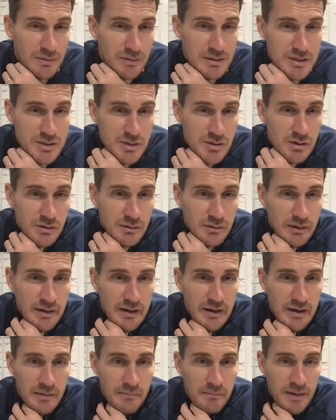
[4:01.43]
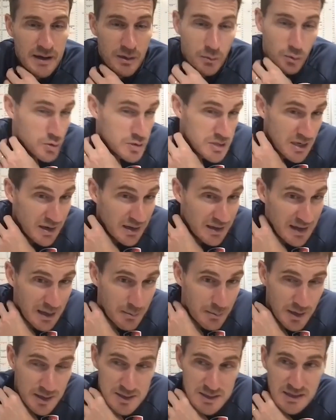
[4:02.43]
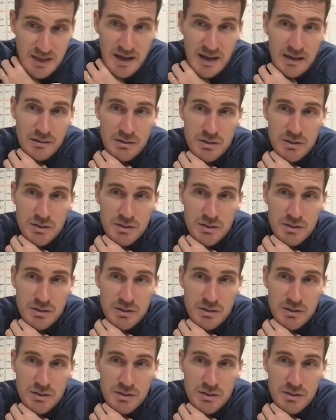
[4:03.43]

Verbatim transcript: He saw um, anyone who was at the game last night.